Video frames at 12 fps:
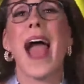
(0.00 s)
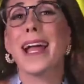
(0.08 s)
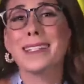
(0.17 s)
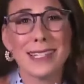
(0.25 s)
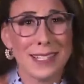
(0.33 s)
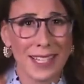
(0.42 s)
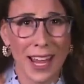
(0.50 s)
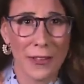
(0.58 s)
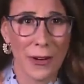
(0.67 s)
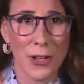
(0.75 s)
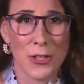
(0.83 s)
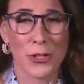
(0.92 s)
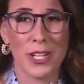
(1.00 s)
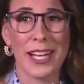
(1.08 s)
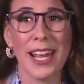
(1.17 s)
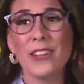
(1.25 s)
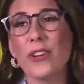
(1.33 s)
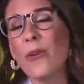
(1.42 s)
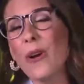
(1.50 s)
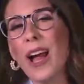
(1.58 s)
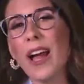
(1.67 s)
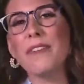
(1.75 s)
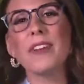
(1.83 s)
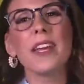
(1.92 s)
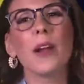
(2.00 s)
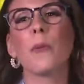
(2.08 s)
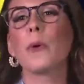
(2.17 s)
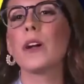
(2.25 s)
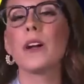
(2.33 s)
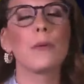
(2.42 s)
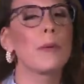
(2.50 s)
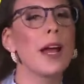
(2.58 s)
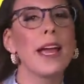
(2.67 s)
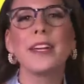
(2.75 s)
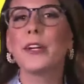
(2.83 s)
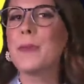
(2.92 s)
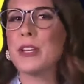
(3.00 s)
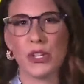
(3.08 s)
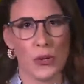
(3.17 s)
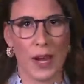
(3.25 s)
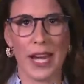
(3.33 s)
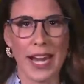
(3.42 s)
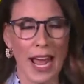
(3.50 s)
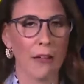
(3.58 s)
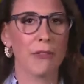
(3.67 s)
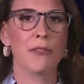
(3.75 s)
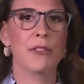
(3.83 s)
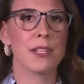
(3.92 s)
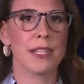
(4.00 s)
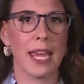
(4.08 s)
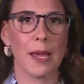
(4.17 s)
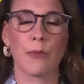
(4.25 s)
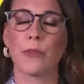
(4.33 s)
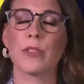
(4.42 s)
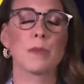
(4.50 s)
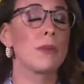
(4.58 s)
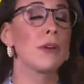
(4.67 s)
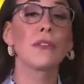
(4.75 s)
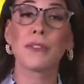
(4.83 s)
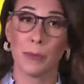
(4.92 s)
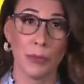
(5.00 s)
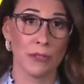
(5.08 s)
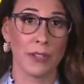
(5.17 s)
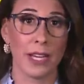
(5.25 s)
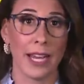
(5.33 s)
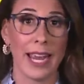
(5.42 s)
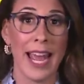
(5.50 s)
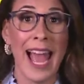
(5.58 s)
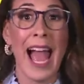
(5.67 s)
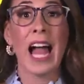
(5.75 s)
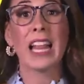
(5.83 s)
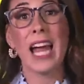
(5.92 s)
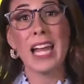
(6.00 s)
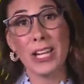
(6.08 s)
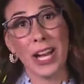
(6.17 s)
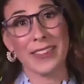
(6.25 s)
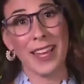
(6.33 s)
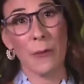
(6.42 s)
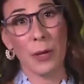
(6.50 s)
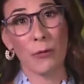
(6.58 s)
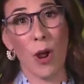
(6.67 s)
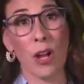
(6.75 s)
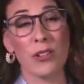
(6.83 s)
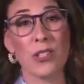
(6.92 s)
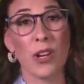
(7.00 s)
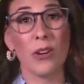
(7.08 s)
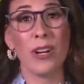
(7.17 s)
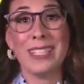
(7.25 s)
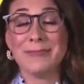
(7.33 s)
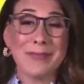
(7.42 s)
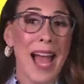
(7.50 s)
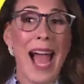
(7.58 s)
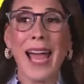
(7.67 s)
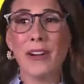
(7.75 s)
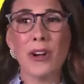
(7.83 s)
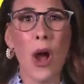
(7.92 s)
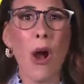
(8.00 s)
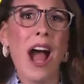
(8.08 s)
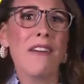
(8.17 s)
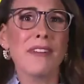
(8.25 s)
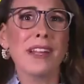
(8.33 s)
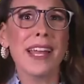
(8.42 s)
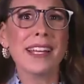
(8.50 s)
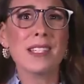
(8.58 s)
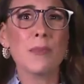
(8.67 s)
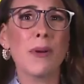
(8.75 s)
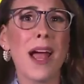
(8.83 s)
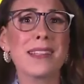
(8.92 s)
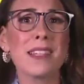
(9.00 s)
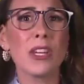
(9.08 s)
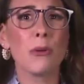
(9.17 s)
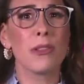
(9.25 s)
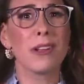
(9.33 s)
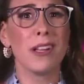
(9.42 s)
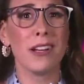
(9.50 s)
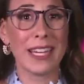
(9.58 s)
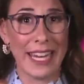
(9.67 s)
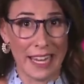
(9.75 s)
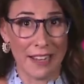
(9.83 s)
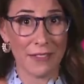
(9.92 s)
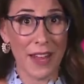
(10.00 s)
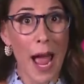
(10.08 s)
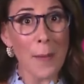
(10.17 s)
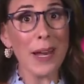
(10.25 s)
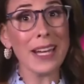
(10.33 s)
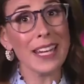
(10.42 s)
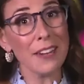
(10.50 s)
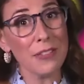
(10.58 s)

acting together on screen. And you know what? I feel like we're we're at intermission right now through this game, through this beautiful movie night. A lot of you got that one wrong, so I don't know. I feel like surprising you with a little gift. How about a